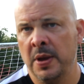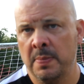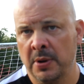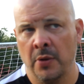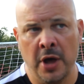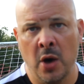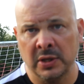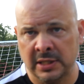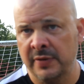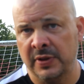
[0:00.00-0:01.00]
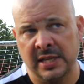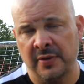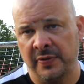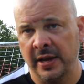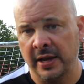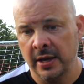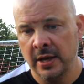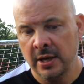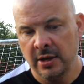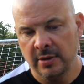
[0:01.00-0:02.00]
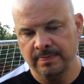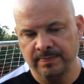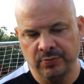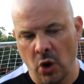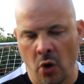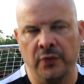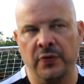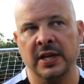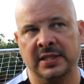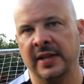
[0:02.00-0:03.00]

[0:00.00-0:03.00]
people I know. I'll see if there's anything obvious